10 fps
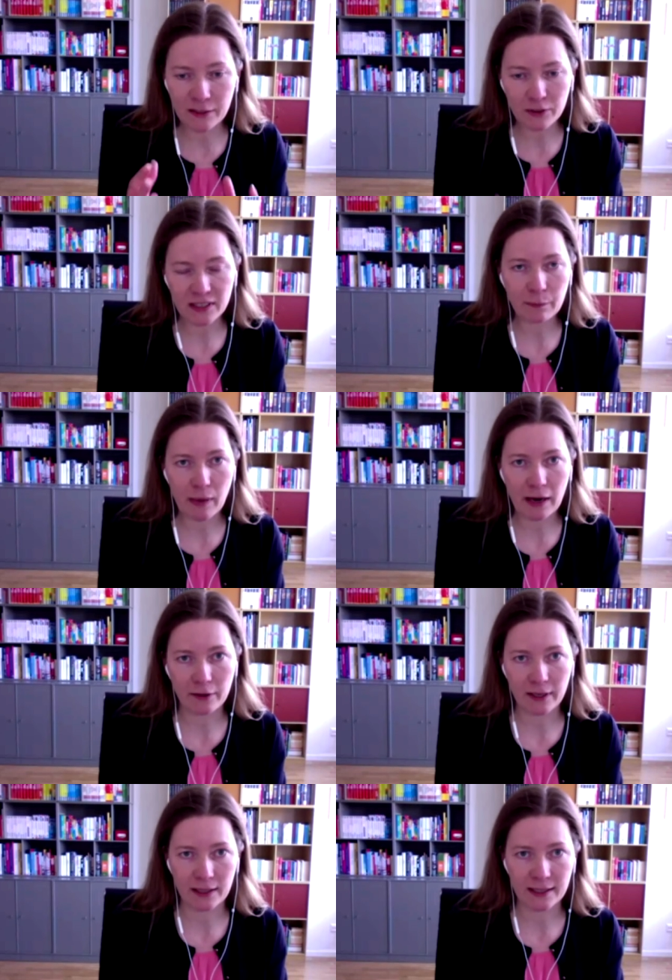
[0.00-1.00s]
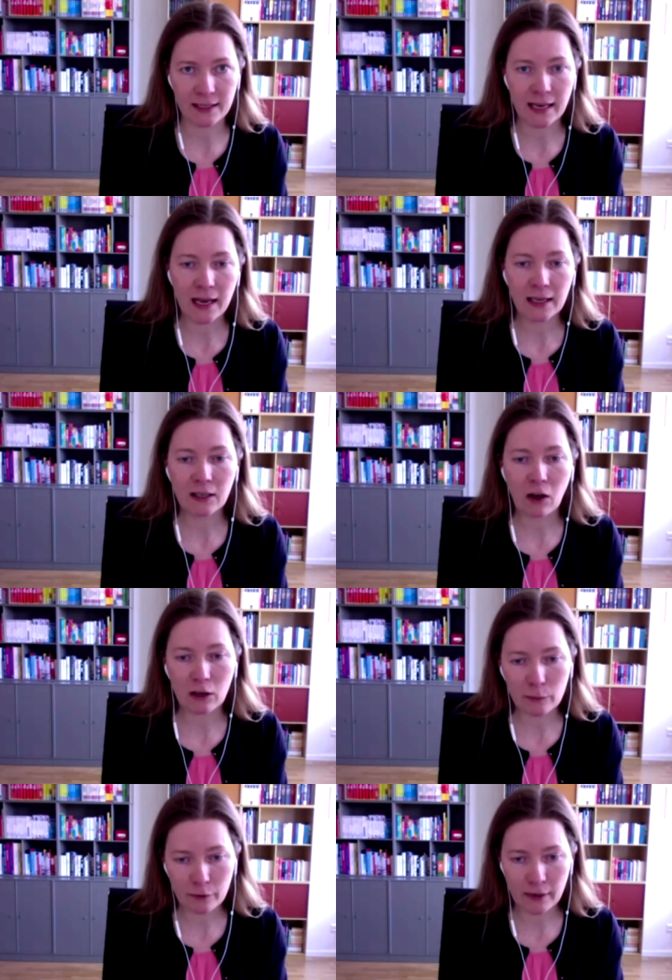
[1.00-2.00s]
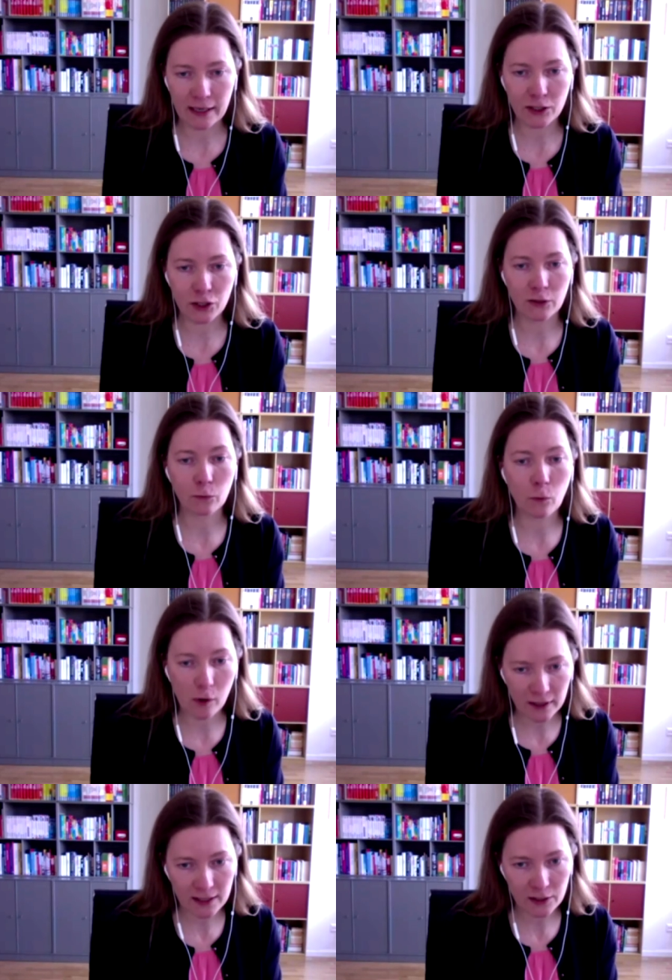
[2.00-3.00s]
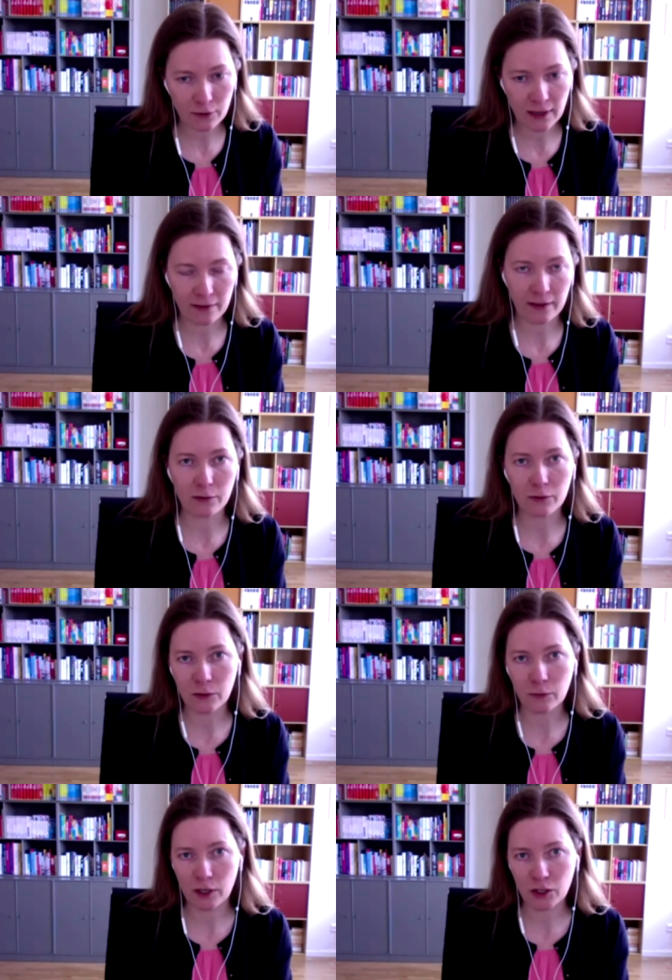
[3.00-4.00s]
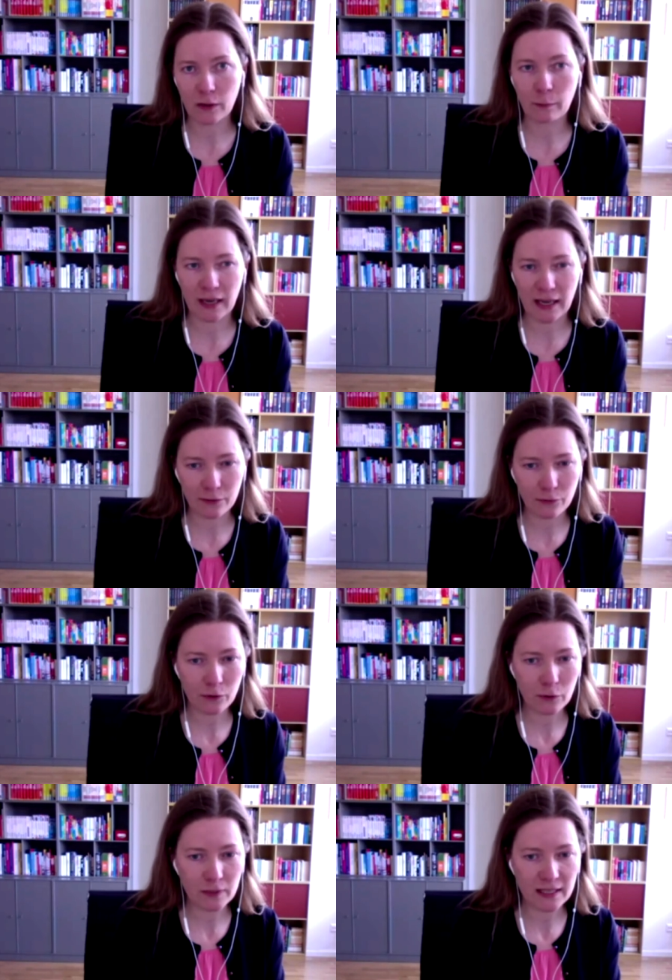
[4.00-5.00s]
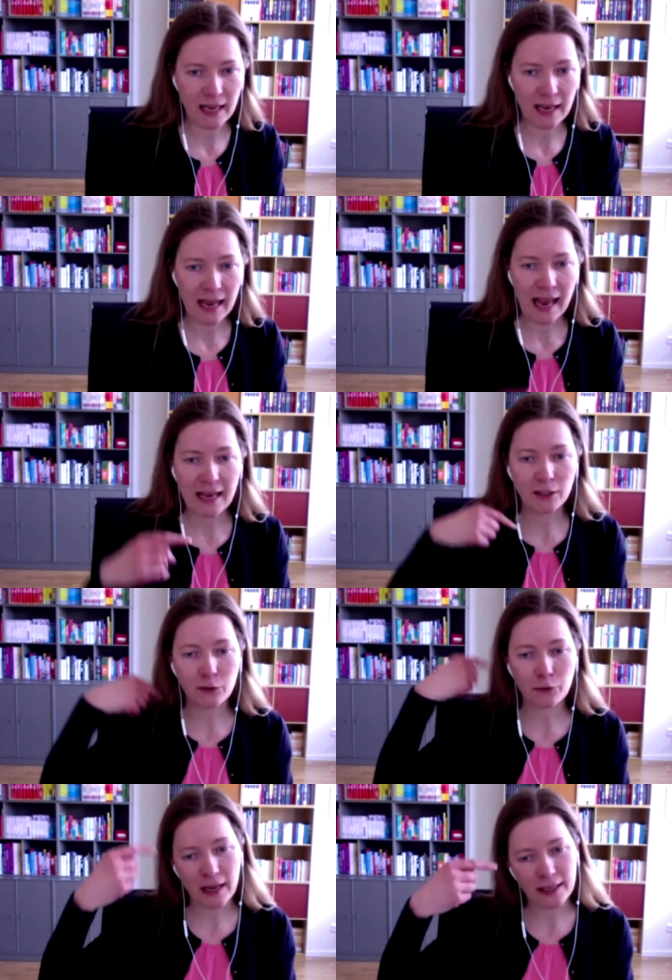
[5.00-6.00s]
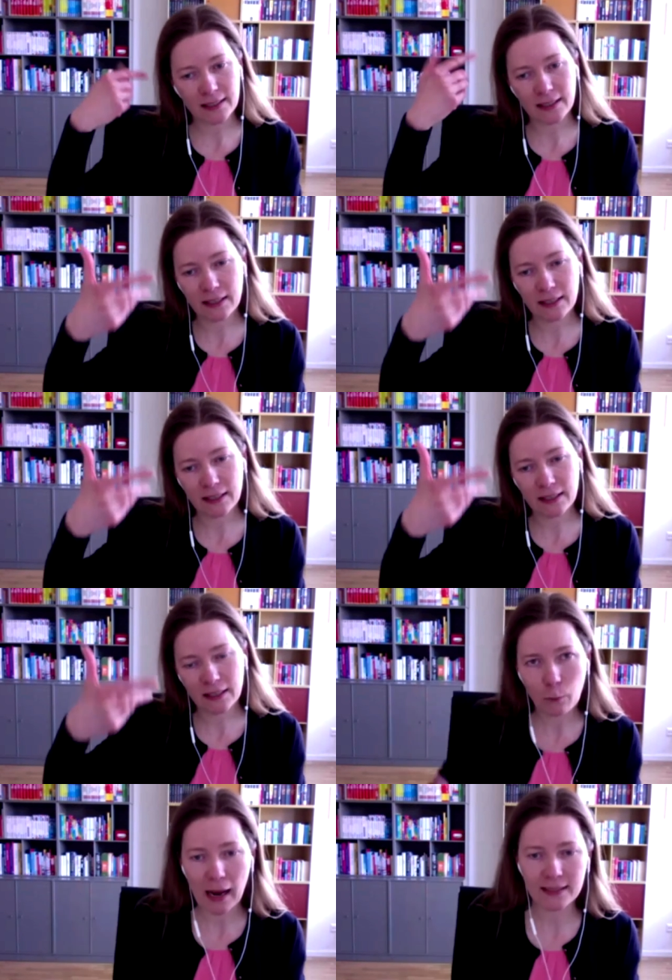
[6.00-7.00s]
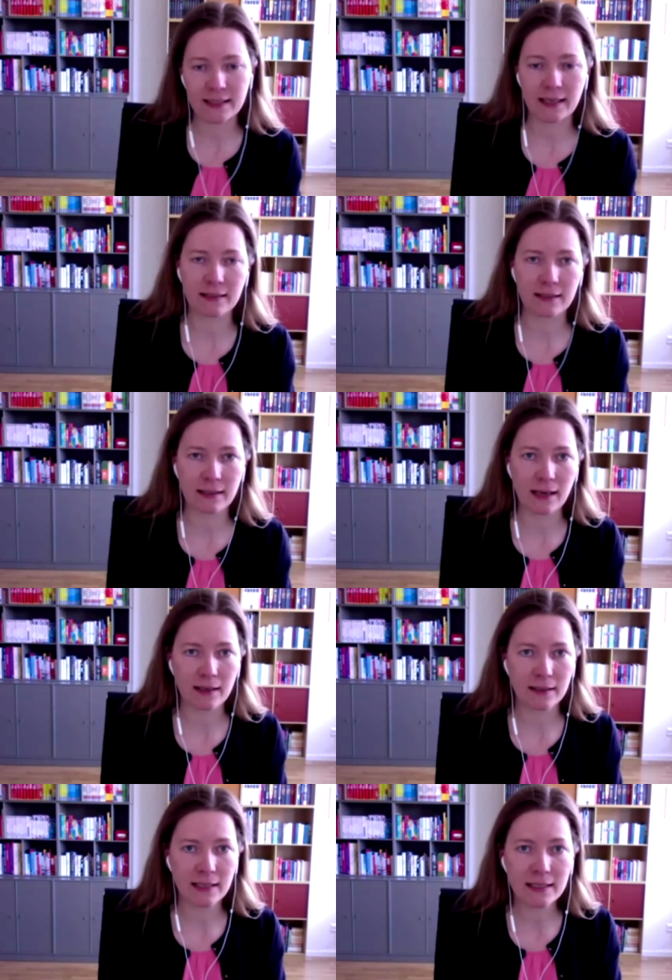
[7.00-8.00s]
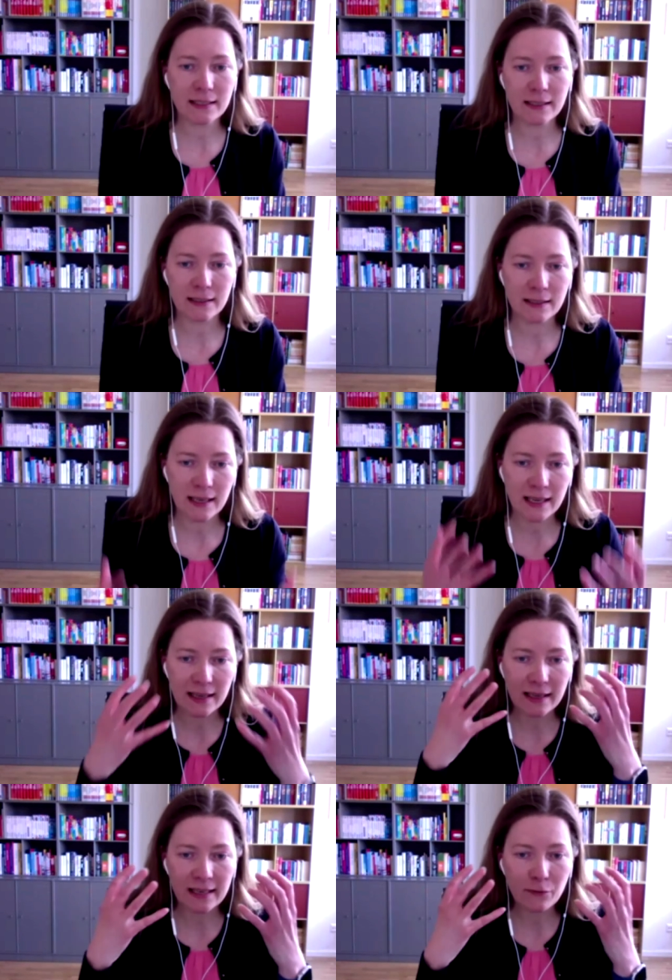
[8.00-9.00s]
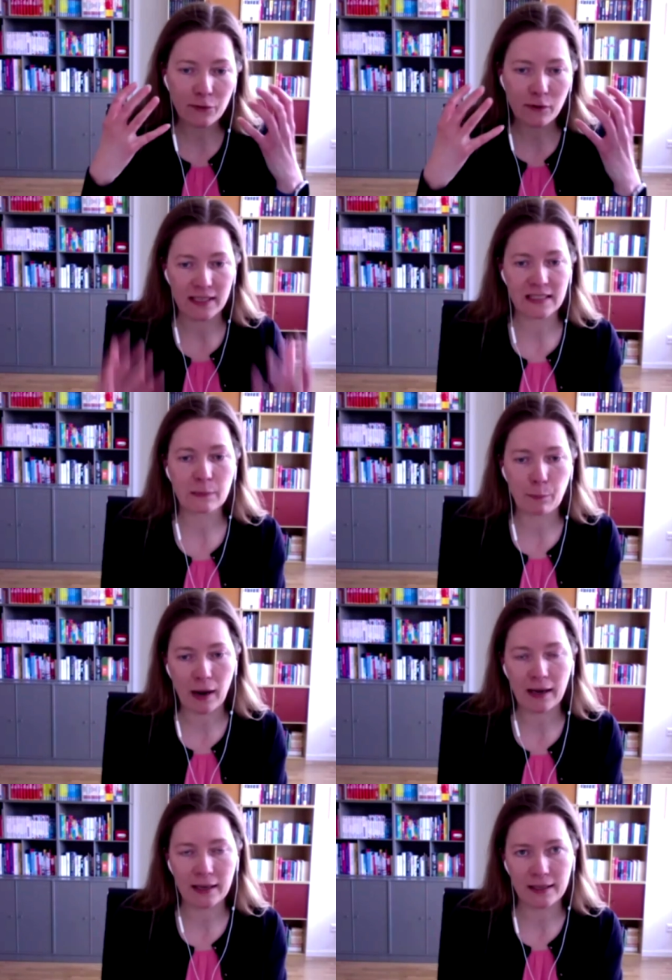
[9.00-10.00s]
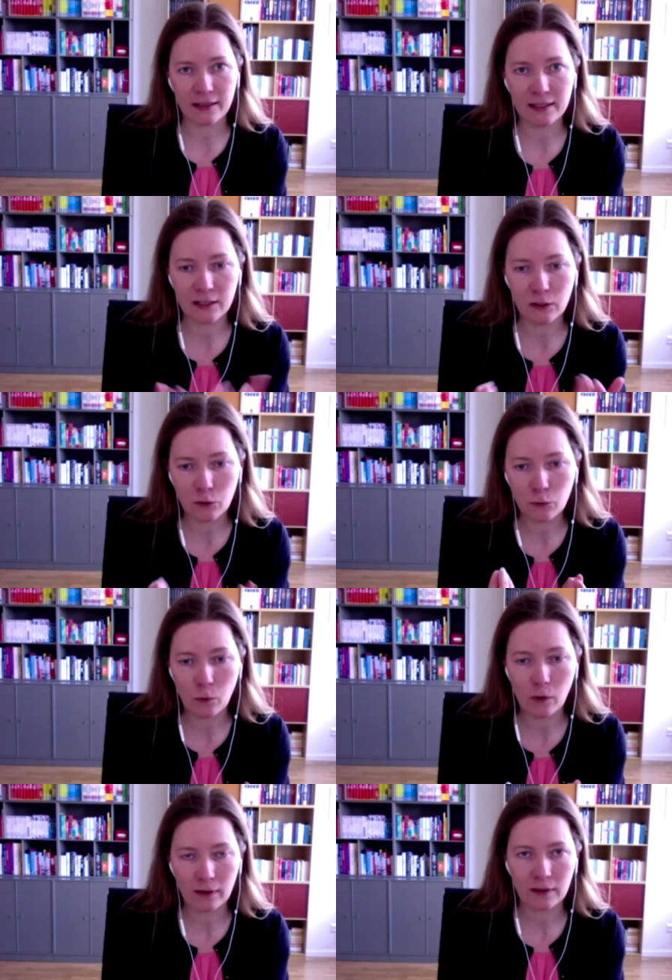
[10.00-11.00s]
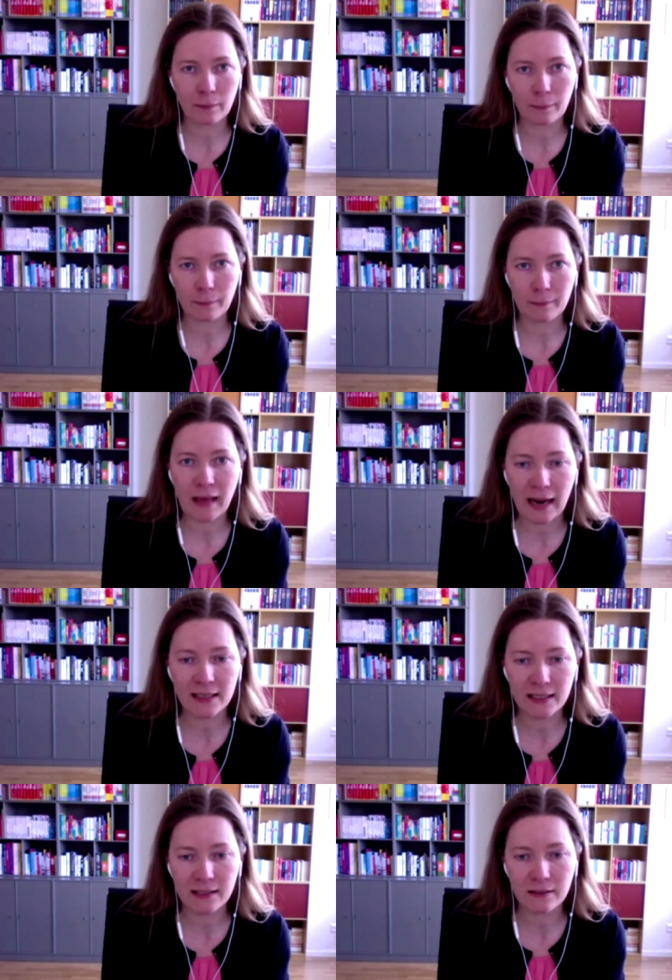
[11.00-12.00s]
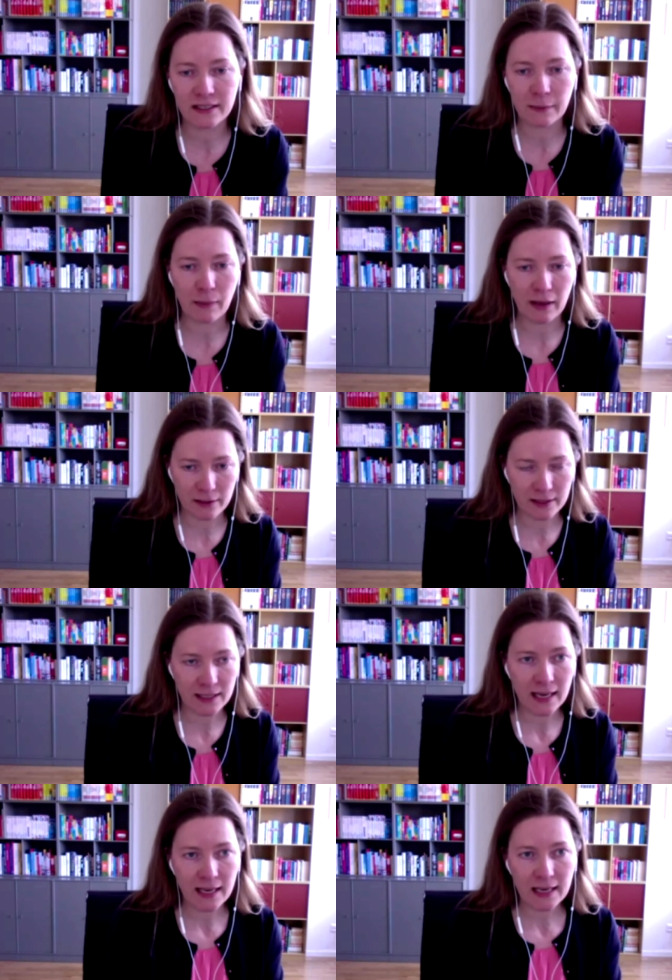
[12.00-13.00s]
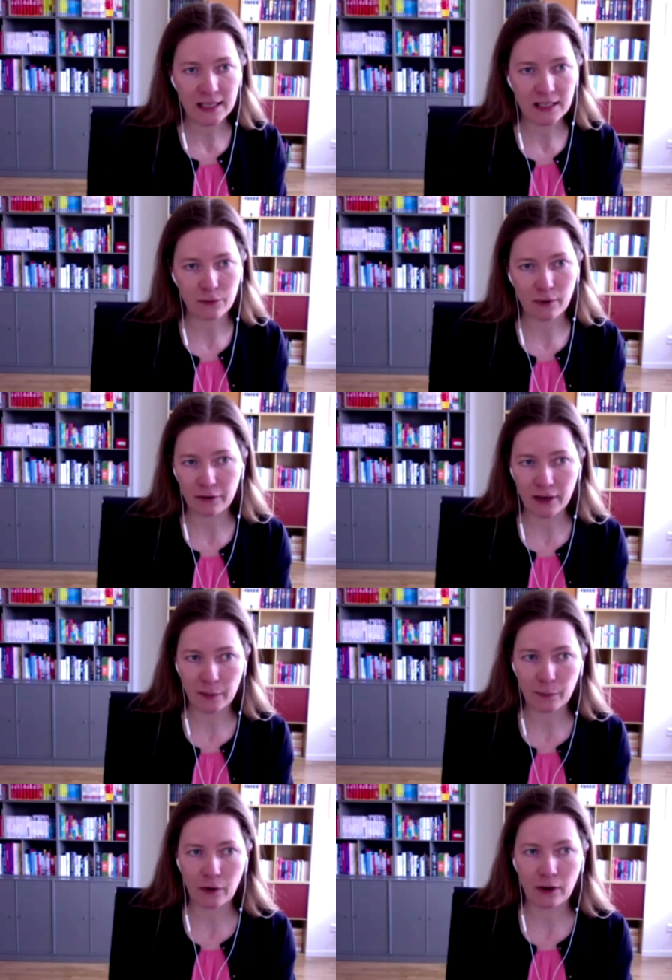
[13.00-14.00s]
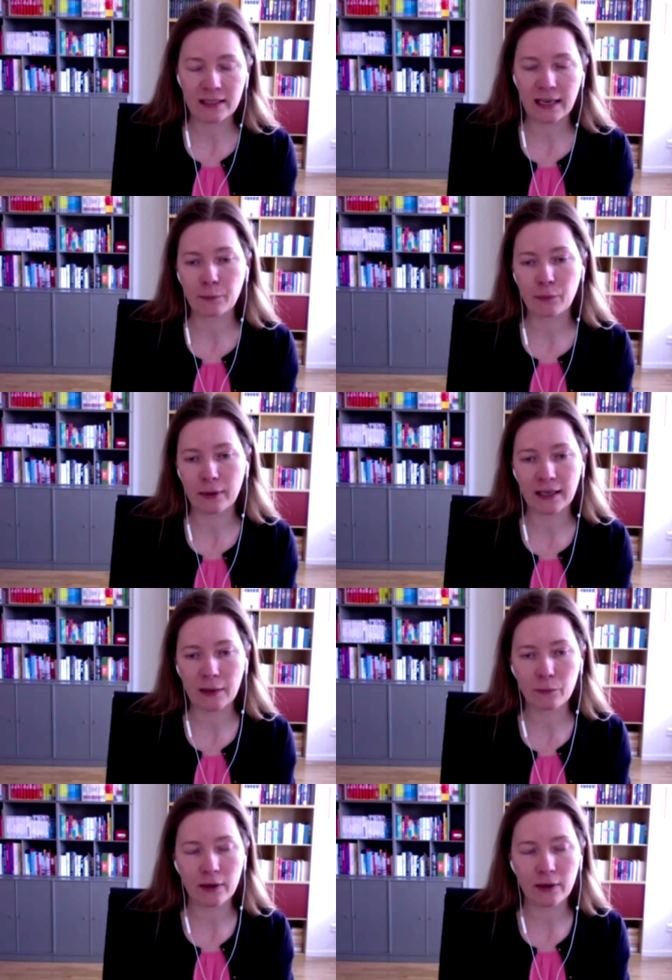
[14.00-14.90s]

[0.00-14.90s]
uh, reducing barriers, collaboration, working together, using virtual platforms and creating a new mindset yeah, into, influenced by this new work ideas and methods is very important and br-